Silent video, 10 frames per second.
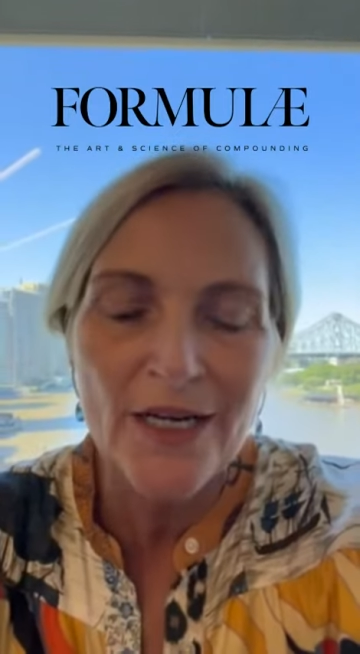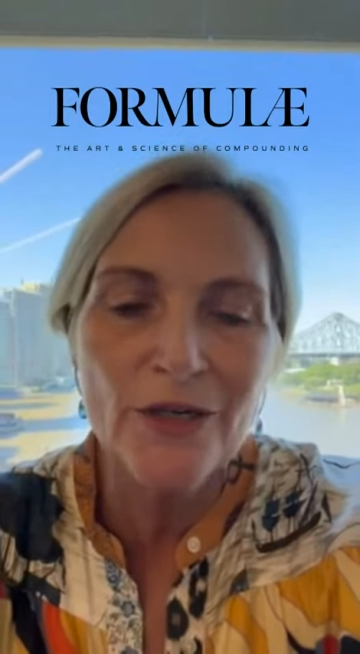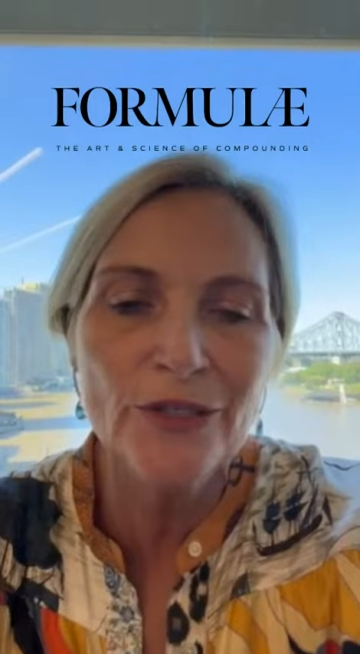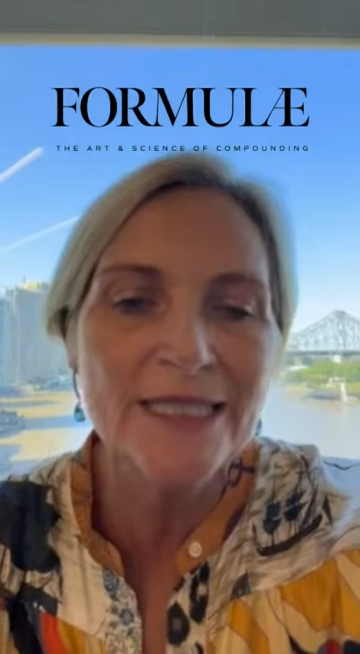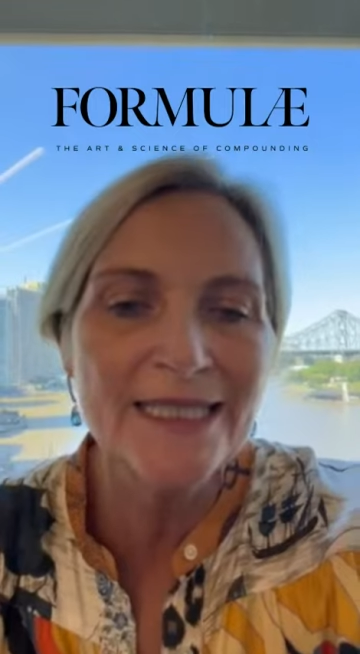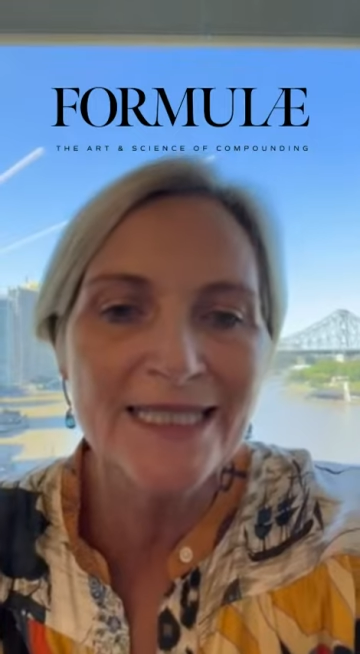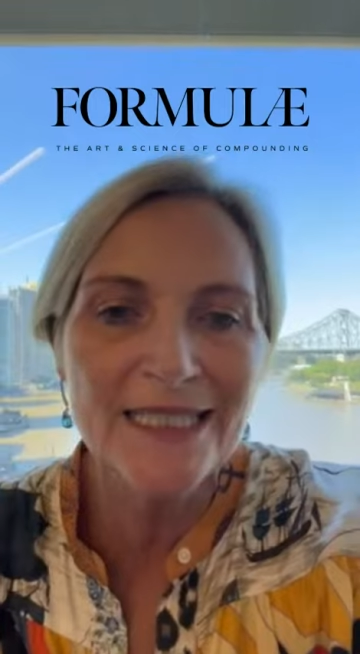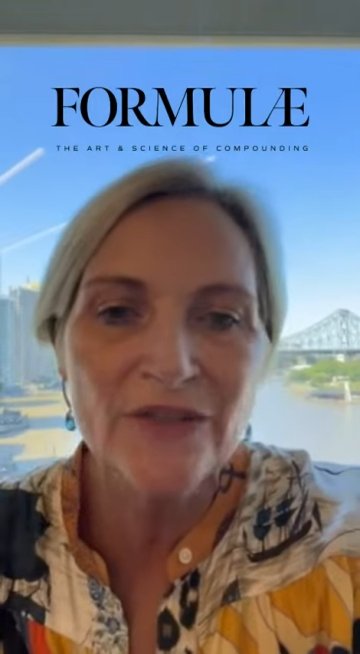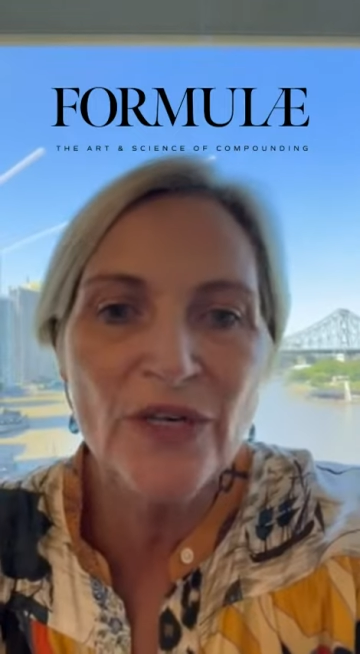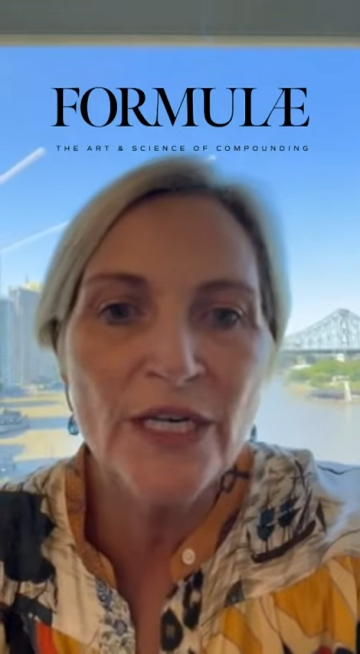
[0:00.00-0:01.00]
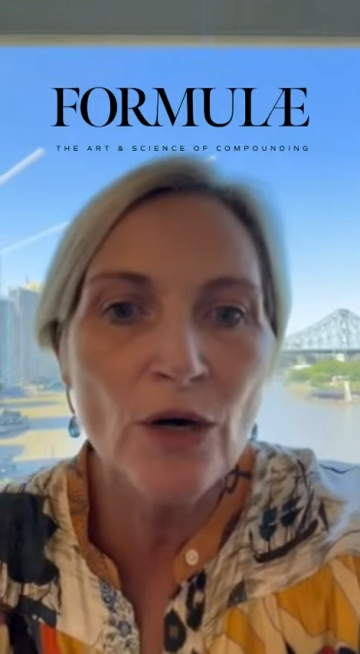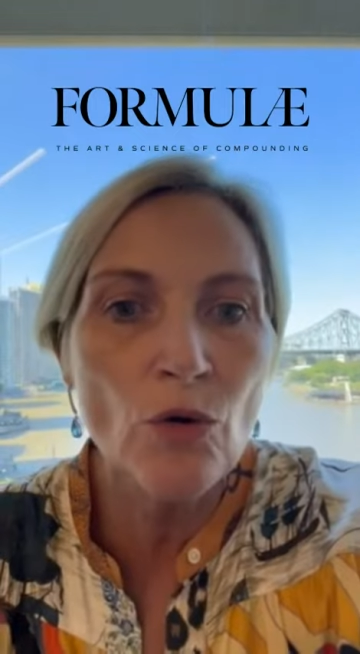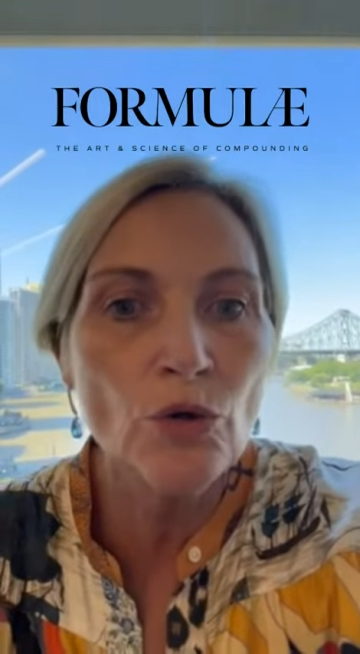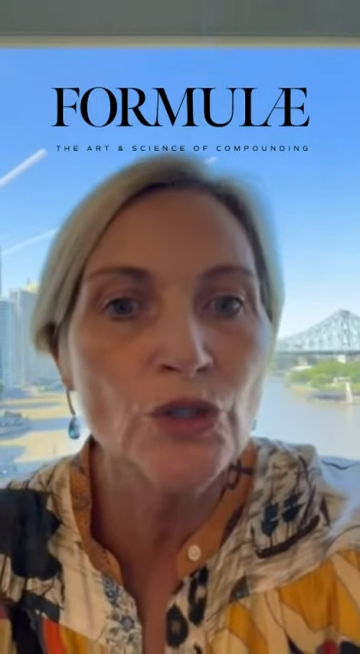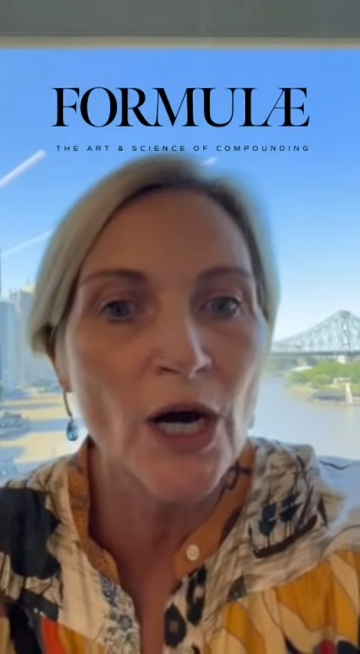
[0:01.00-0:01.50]
who's listening to this video
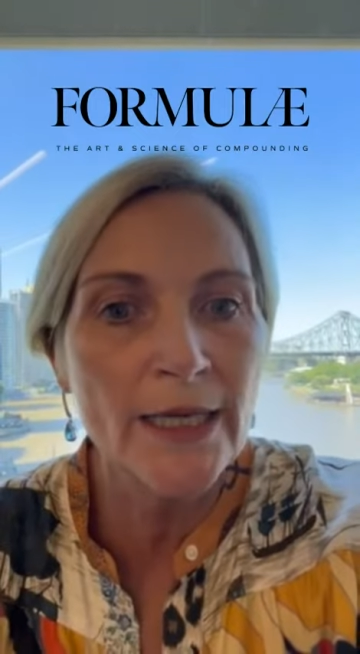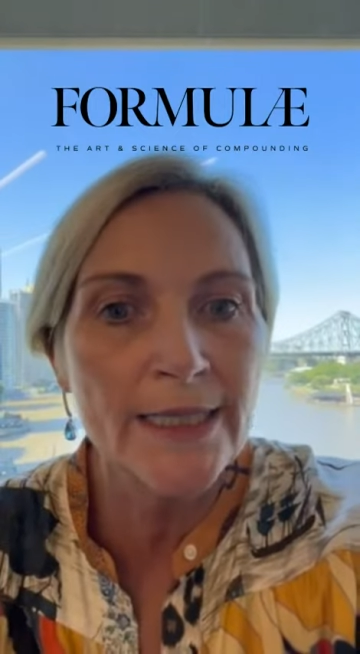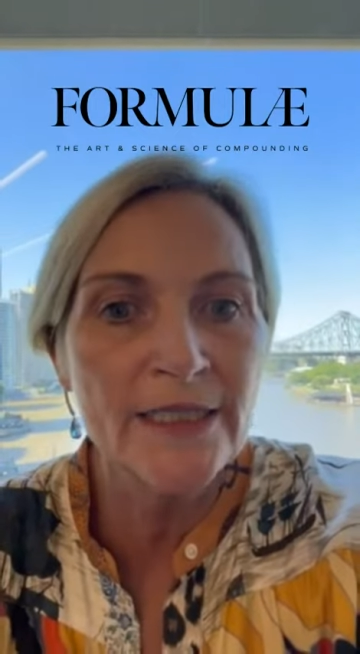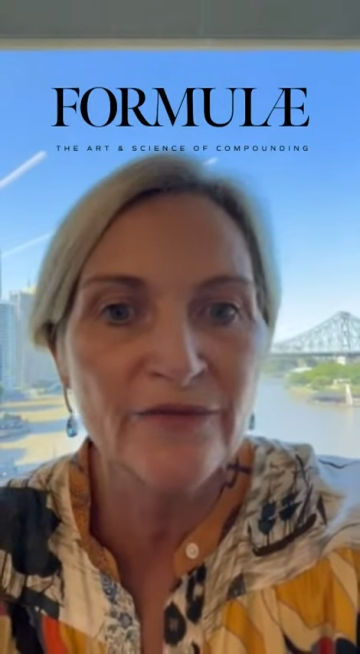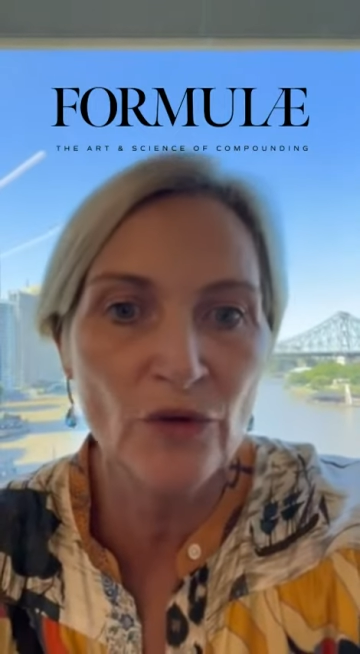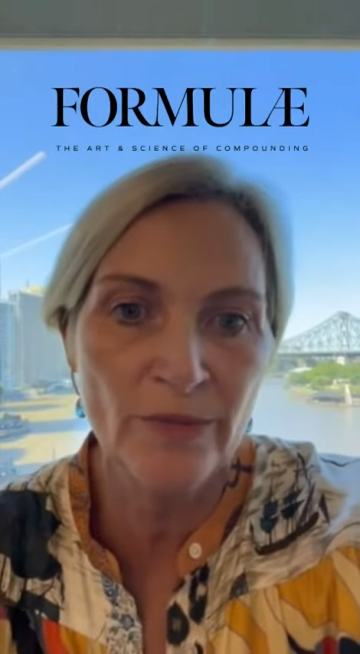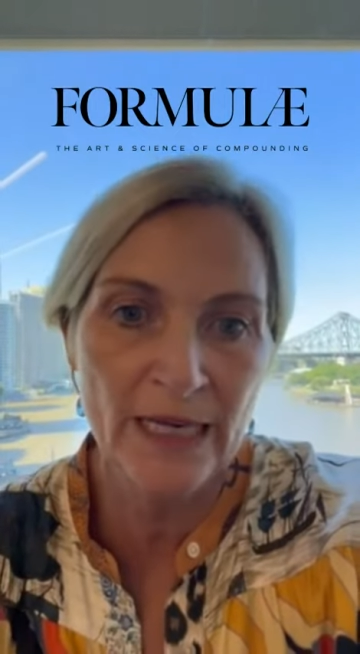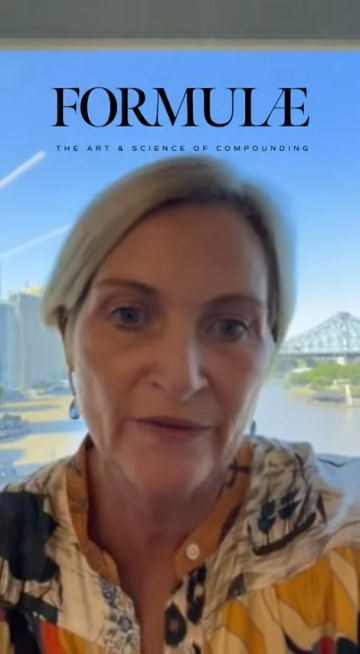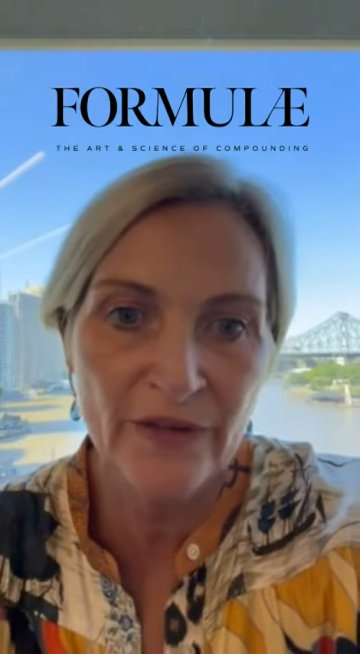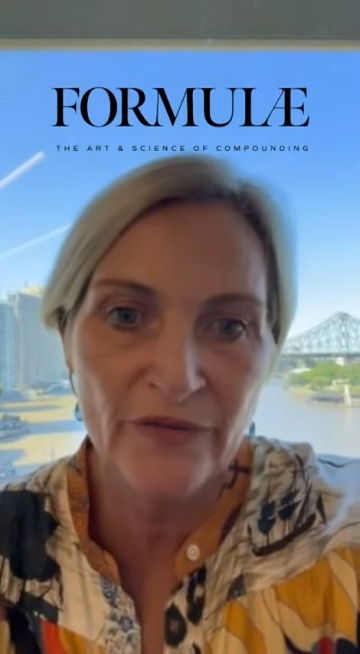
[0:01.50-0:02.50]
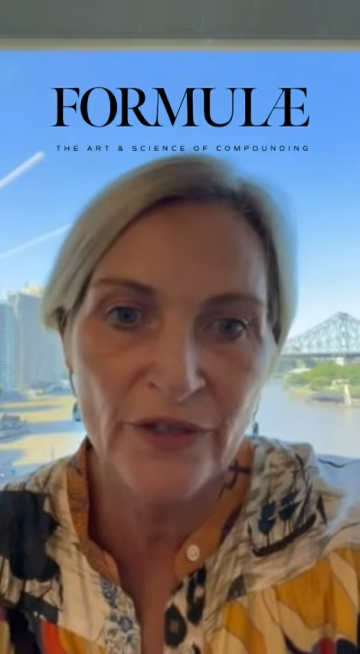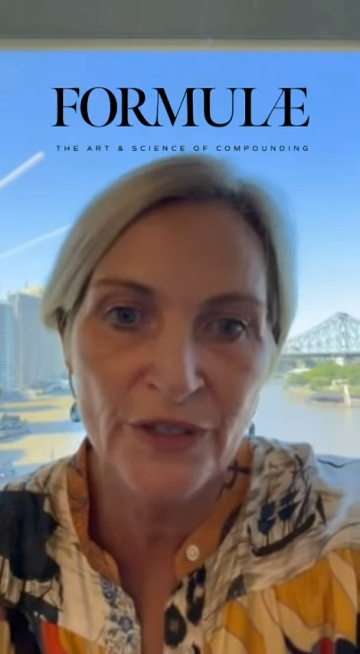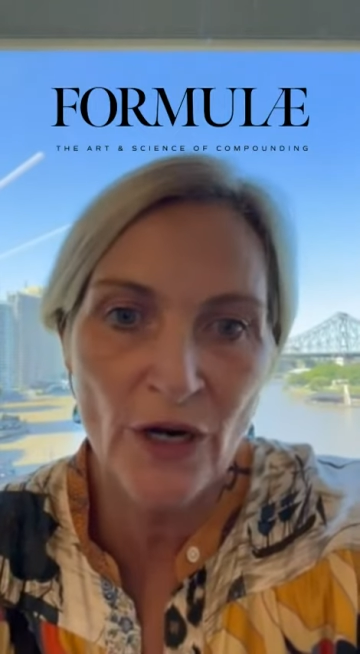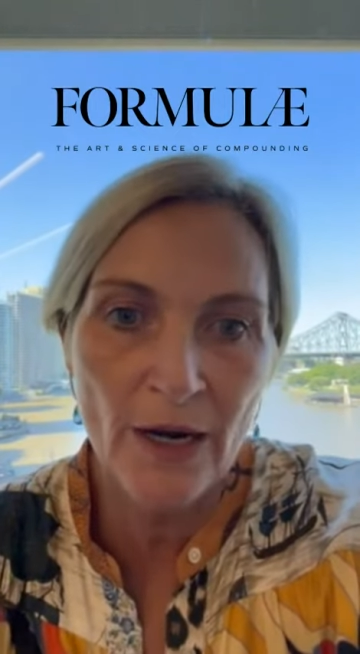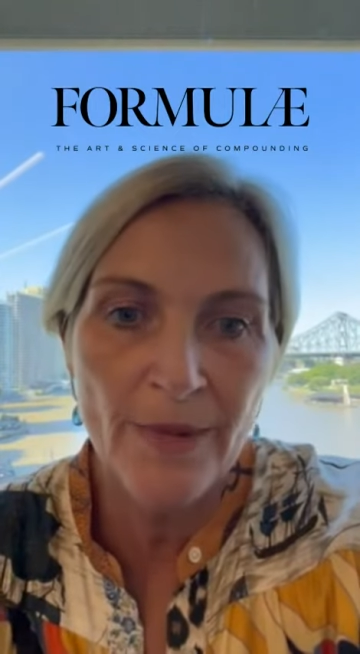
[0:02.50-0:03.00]
or dialing into Formulae for the first
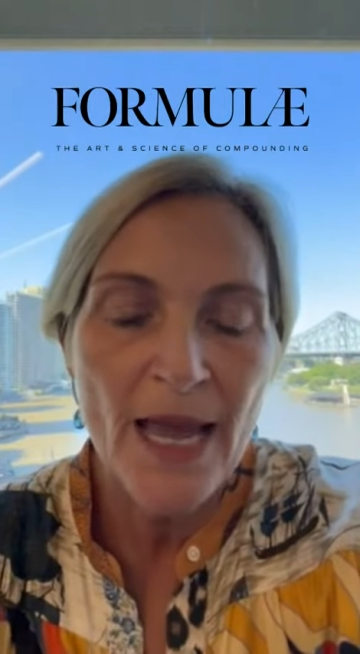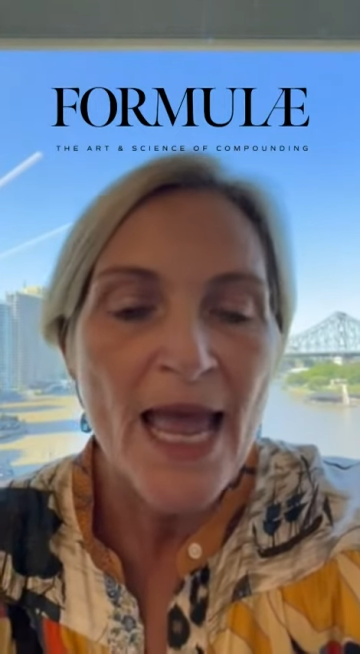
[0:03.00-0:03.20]
time.